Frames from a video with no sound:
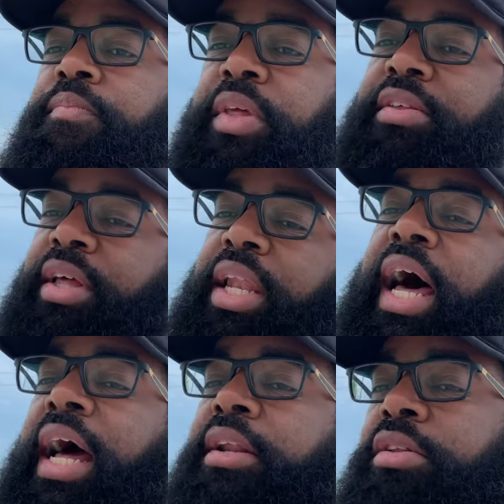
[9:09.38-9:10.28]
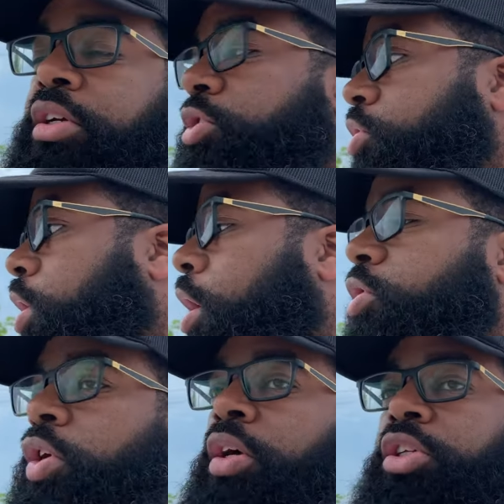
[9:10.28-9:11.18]
it's a lot. Because the
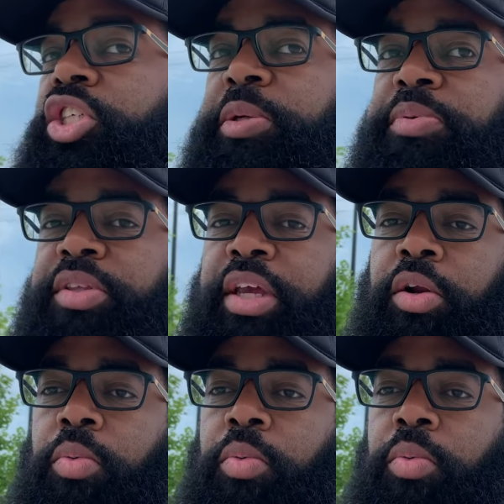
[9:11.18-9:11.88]
cars aren't the cheapest thing in the